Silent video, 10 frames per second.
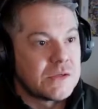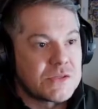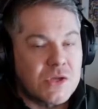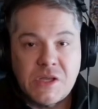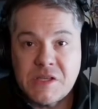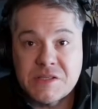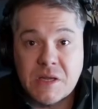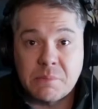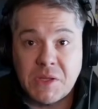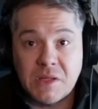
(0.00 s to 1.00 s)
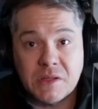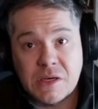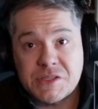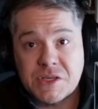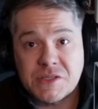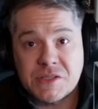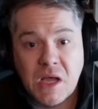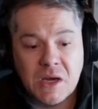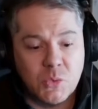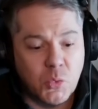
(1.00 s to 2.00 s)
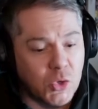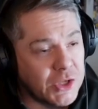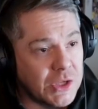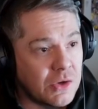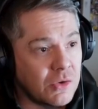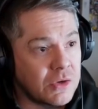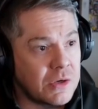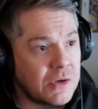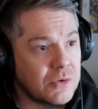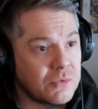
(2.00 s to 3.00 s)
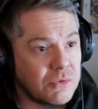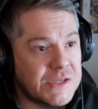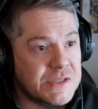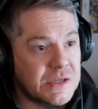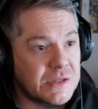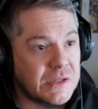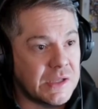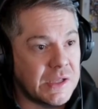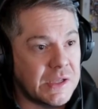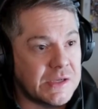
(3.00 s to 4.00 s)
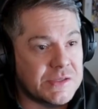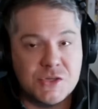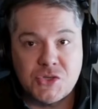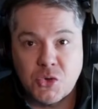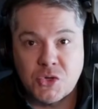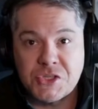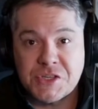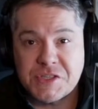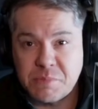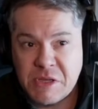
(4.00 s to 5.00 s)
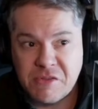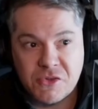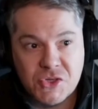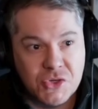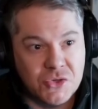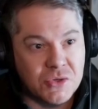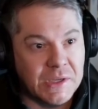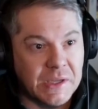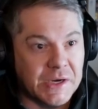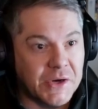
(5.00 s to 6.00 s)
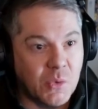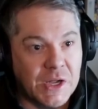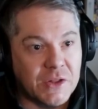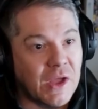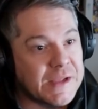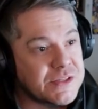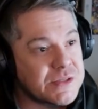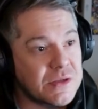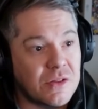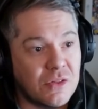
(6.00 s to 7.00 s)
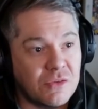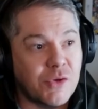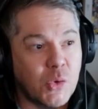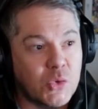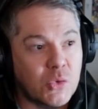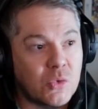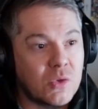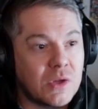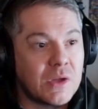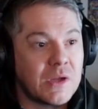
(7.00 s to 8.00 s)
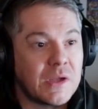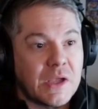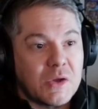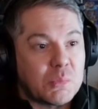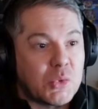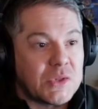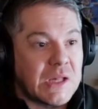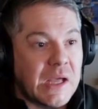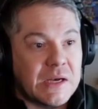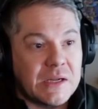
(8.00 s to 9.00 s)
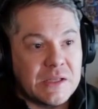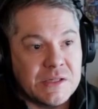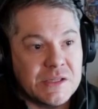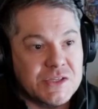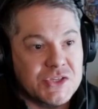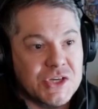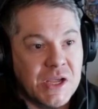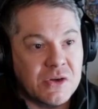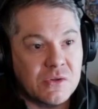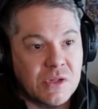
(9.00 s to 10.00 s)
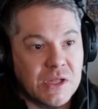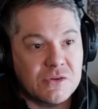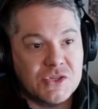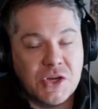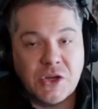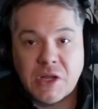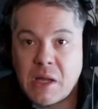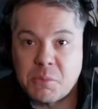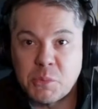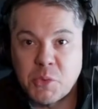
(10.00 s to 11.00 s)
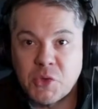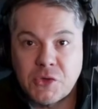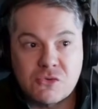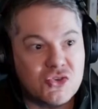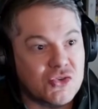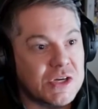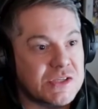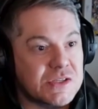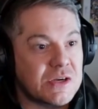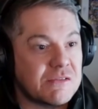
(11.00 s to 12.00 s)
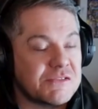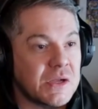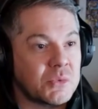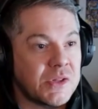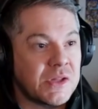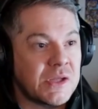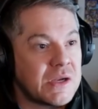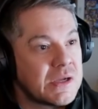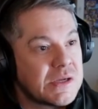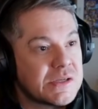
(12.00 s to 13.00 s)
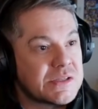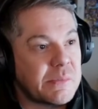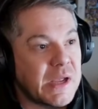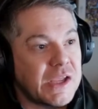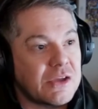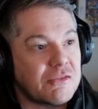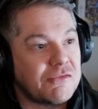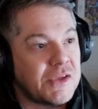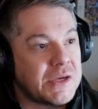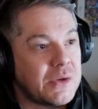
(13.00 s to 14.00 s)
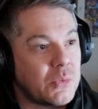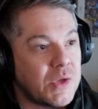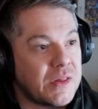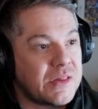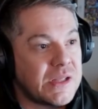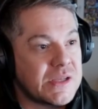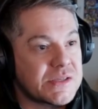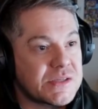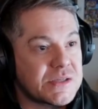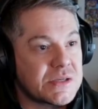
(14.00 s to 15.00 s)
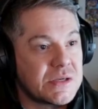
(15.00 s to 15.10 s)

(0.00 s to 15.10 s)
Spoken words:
So here's something that I just started working on recently. It's a Georgia Smith tune, and I quite liked the vocal. I put that in this channel, and I'll show you a couple more little tricks that I've done with it to make it fit with this